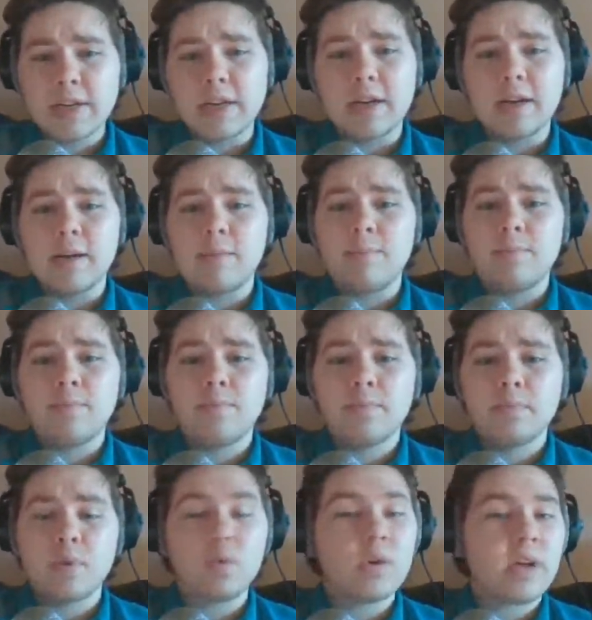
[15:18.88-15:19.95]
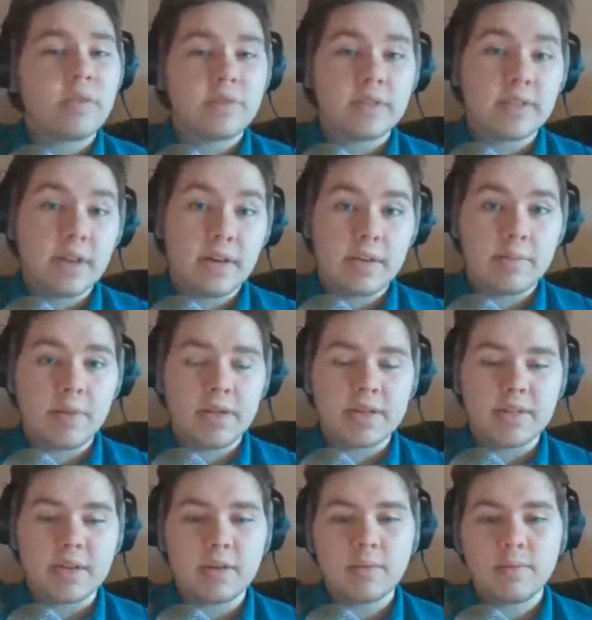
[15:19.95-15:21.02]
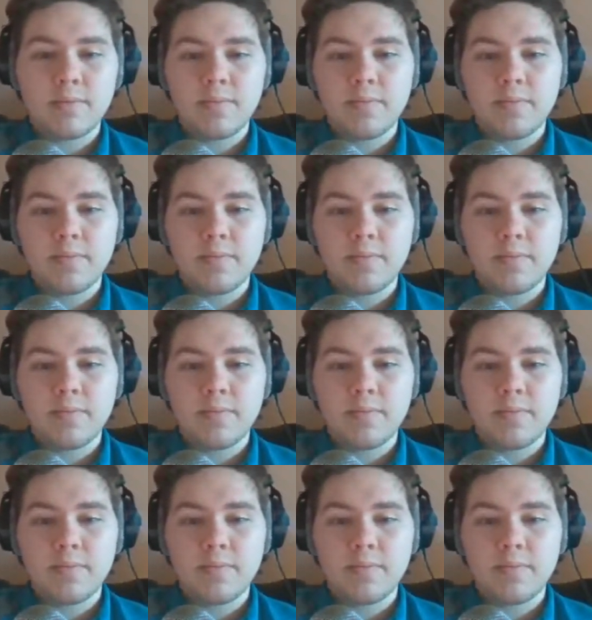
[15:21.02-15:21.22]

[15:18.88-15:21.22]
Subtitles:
But we'll have to see how that plays out.